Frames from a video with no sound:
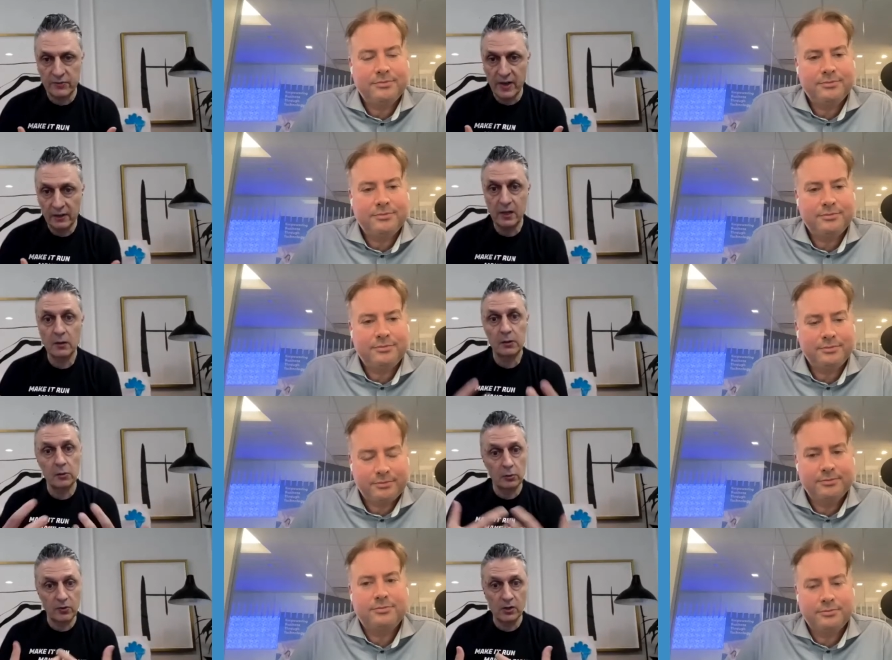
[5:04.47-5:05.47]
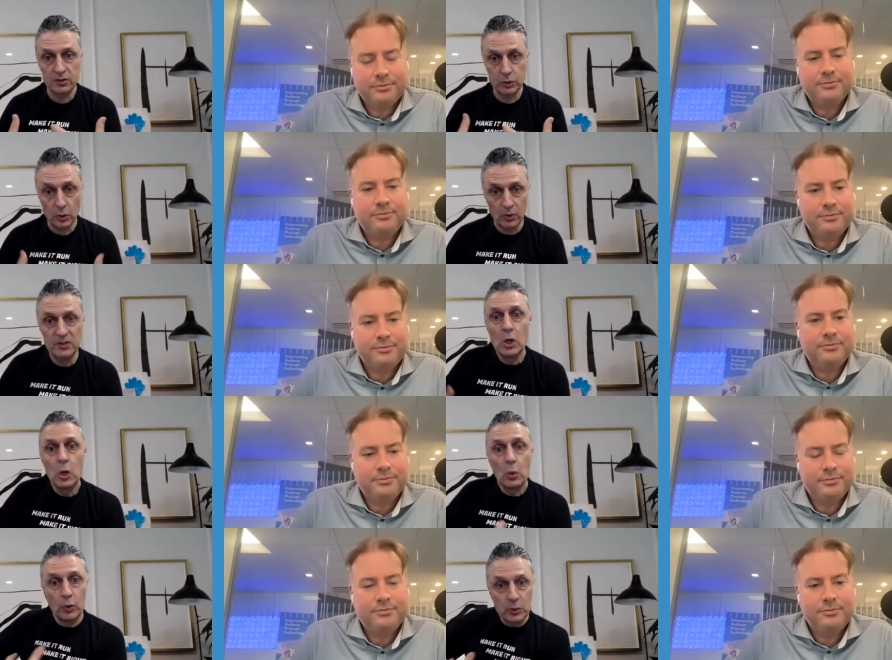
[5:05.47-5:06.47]
Speaker 1: of healthcare, they lower cost insurance,
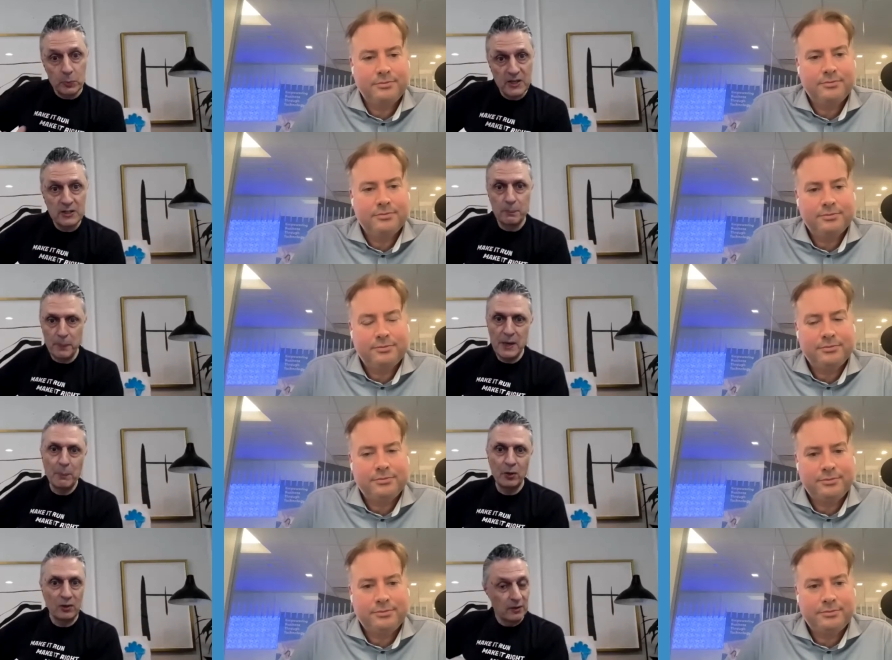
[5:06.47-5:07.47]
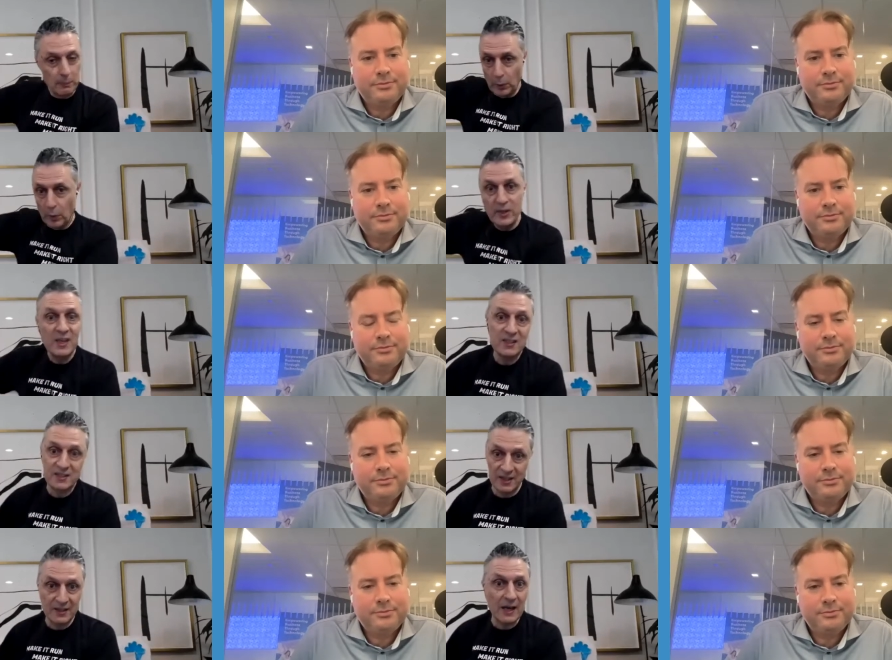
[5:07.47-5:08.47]
which means people,
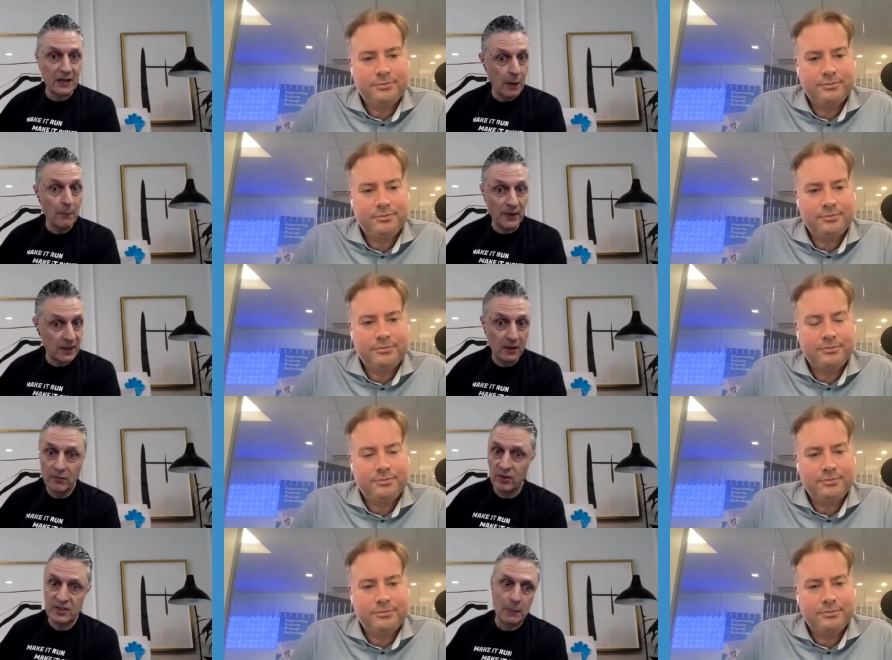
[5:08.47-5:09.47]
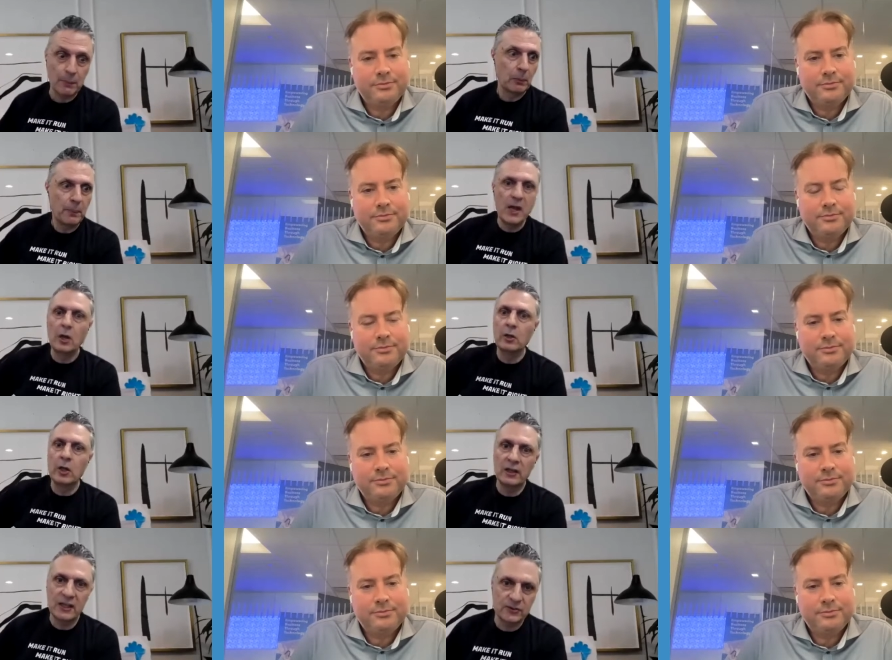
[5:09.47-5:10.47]
employees in that company, for example, pay a lot
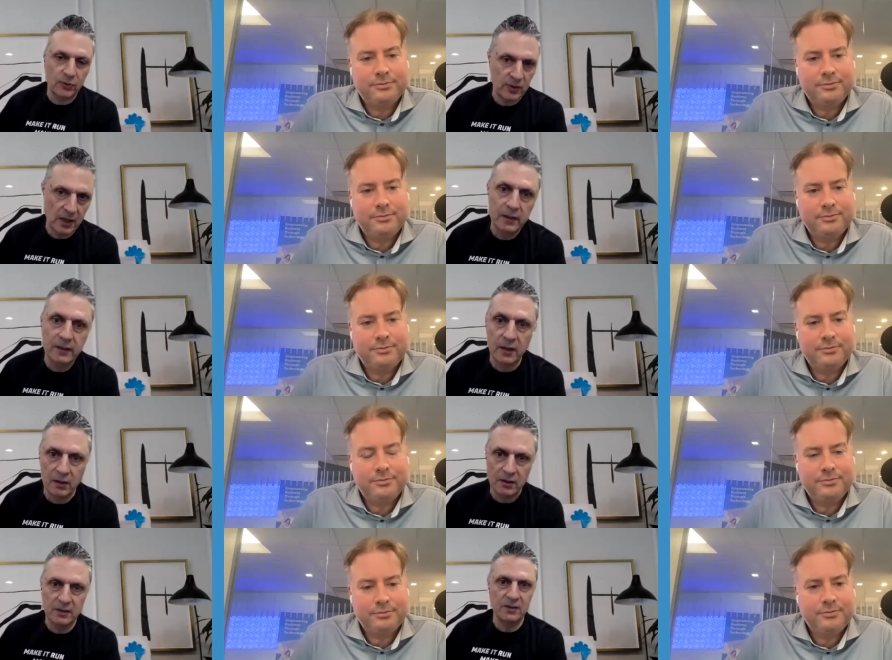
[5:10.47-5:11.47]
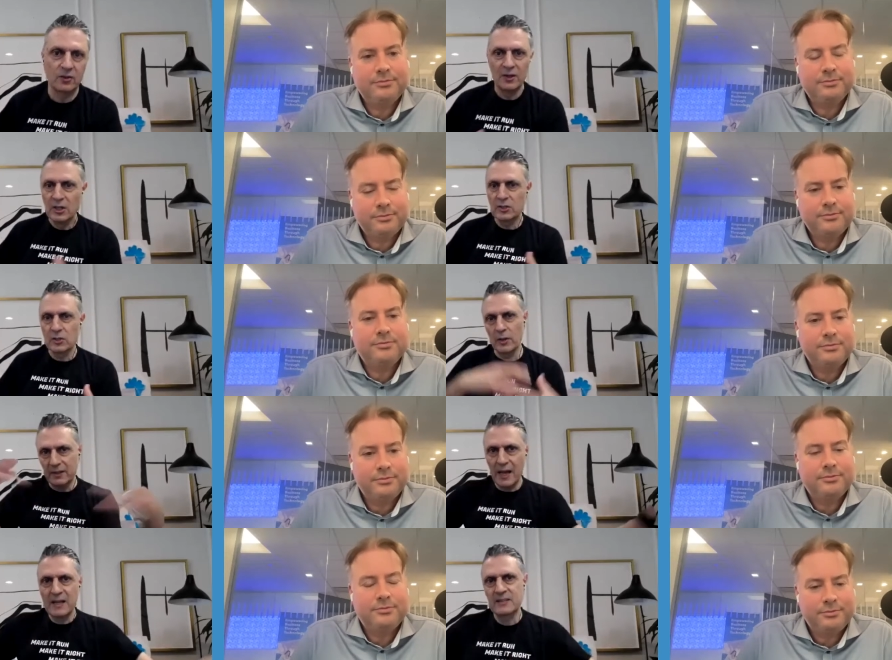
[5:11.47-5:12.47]
less for the healthcare. You know, so it
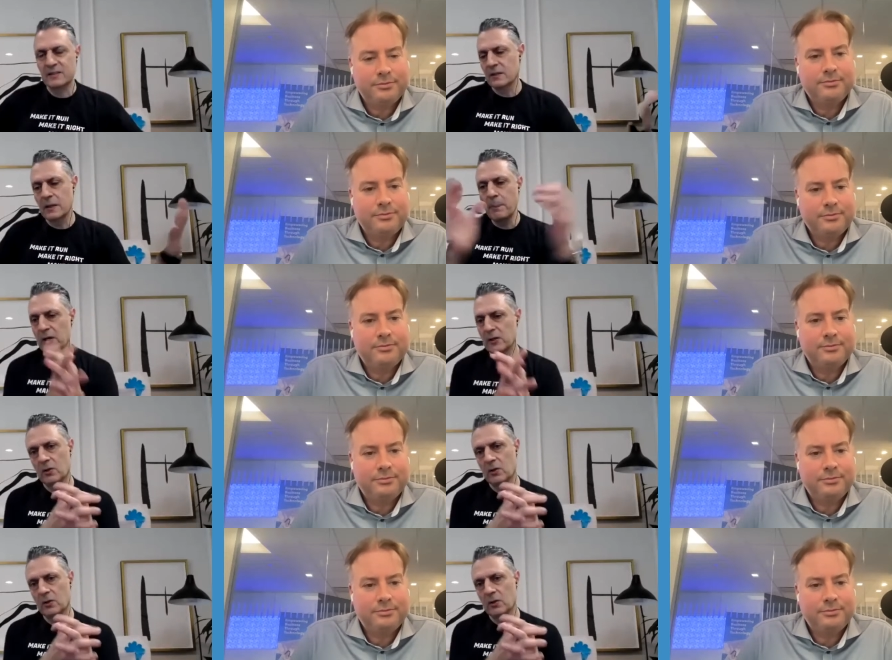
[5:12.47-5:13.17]
has impact